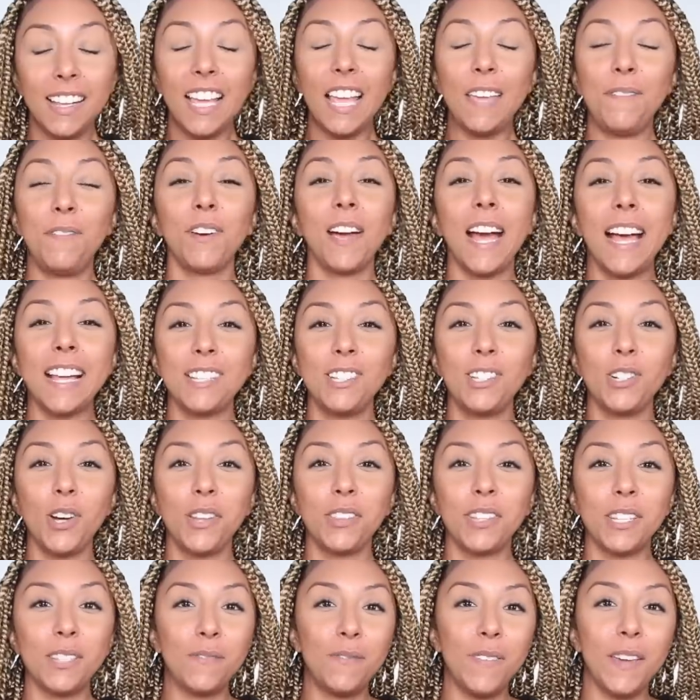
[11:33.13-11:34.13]
If you guys
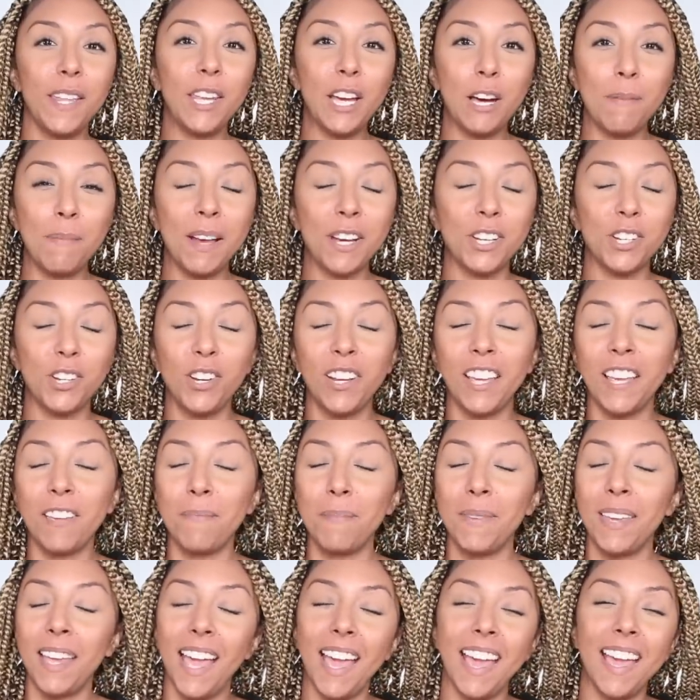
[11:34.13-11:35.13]
enjoyed this video, make sure you
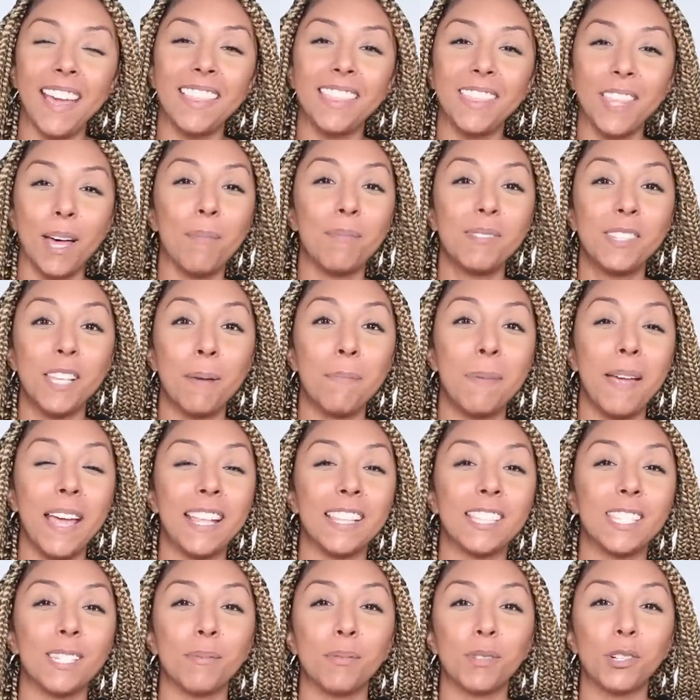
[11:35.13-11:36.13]
give me a thumbs up
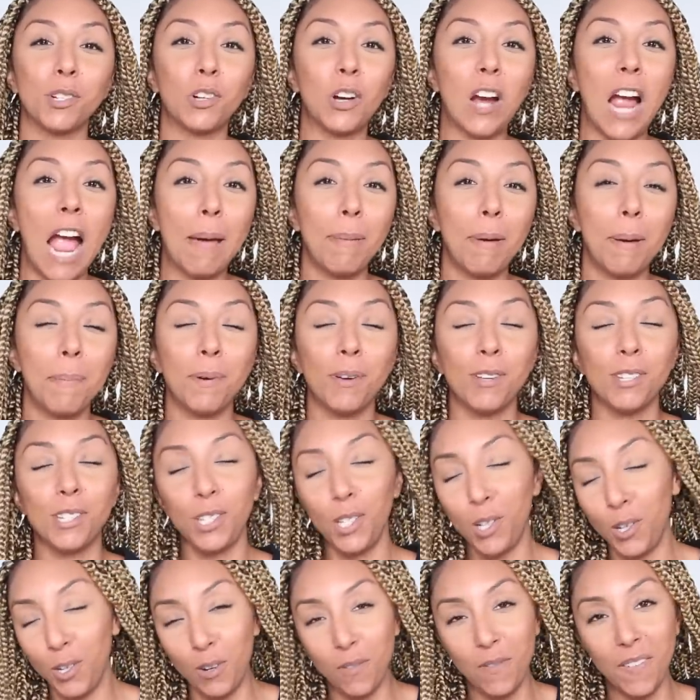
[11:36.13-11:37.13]
and subscribe. I
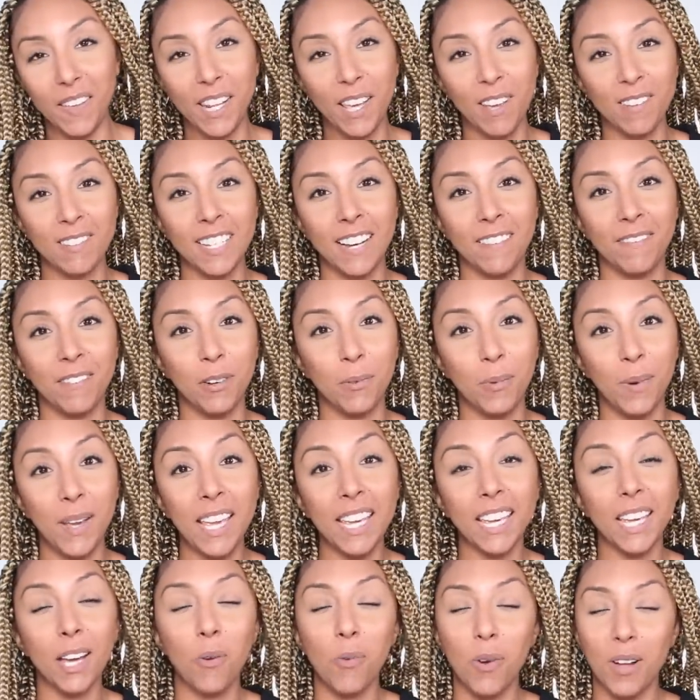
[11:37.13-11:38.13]
post two new videos every
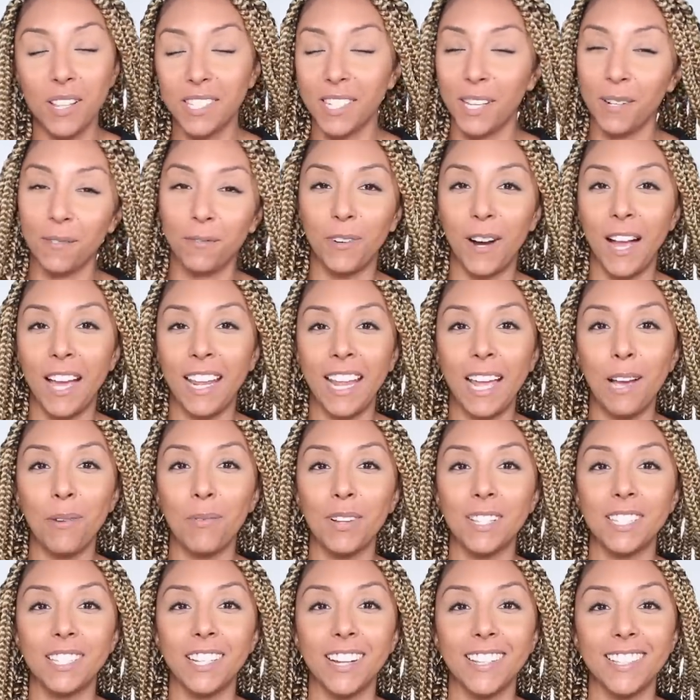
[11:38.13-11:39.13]
week, once on Friday and
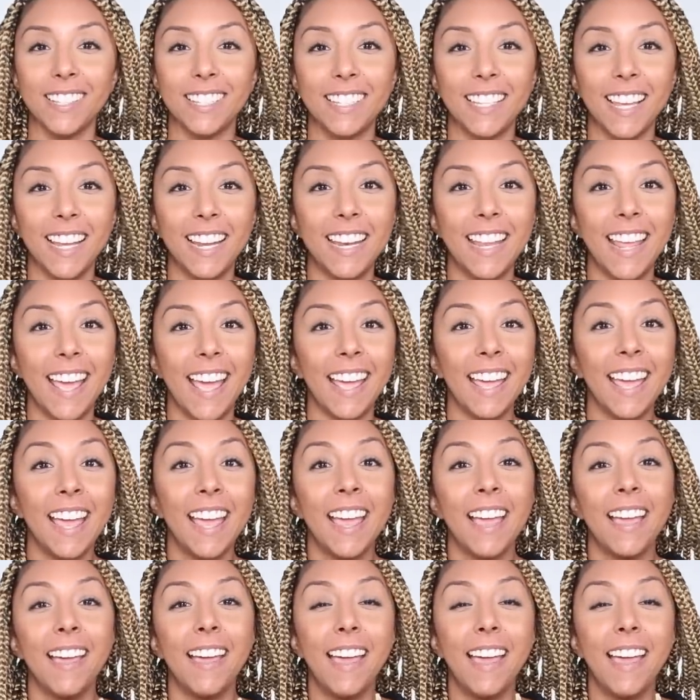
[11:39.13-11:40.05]
once on Sunday.